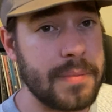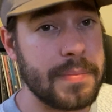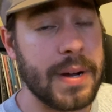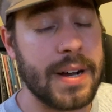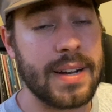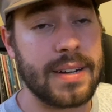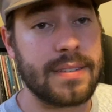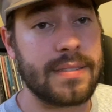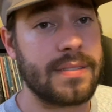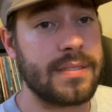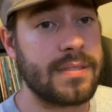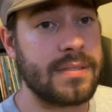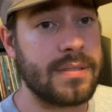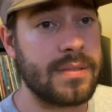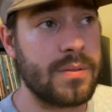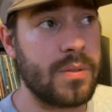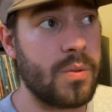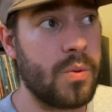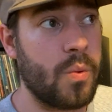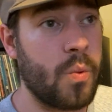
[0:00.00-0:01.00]
bucks,
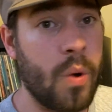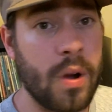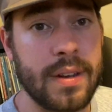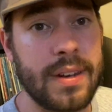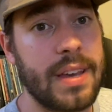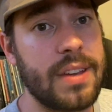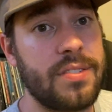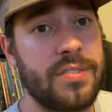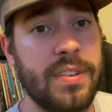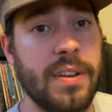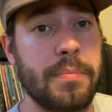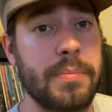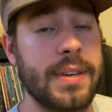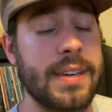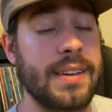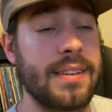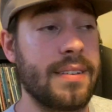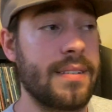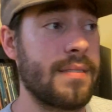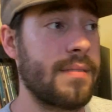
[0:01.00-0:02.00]
1 day
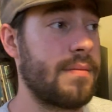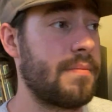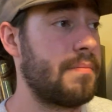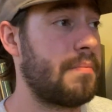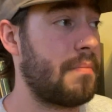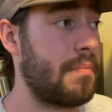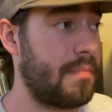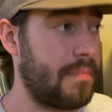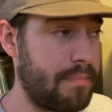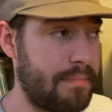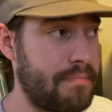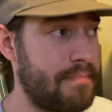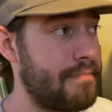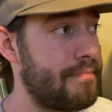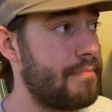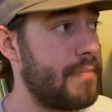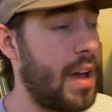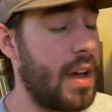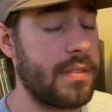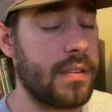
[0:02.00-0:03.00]
shipping.
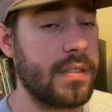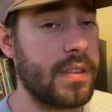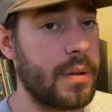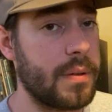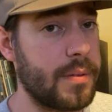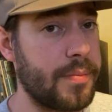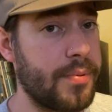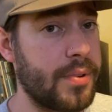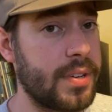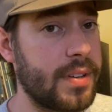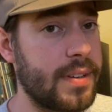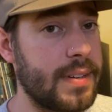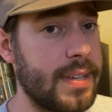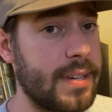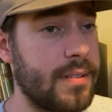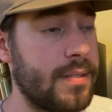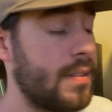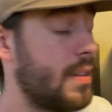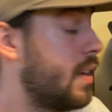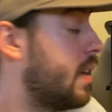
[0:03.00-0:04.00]
I thought that was a pretty good deal.